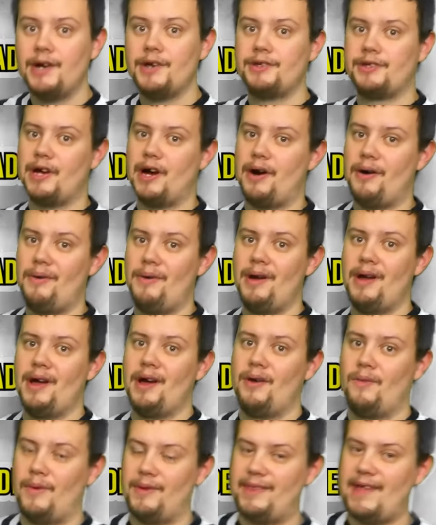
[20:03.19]
So,
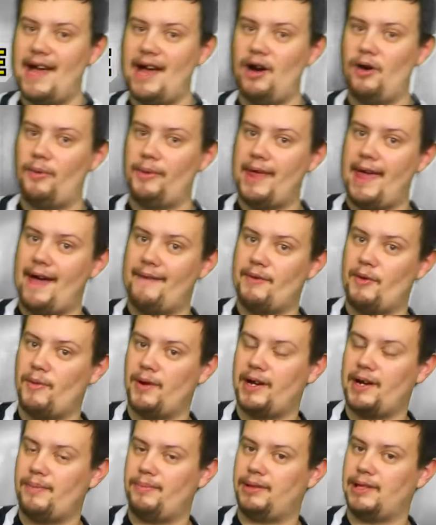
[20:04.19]
with that only having
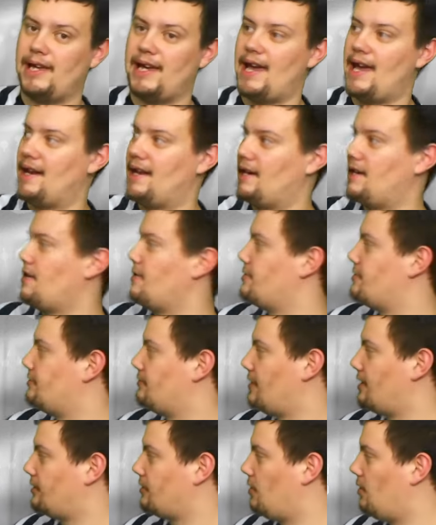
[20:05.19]
one complaint, and it goes
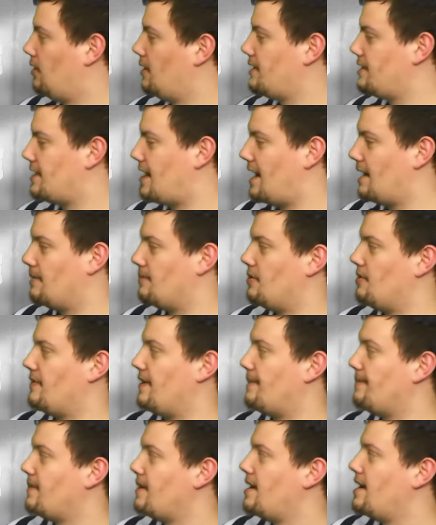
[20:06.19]
throughout the whole entire
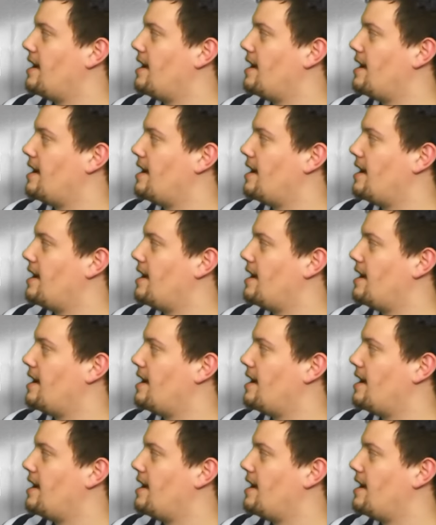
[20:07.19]
movie,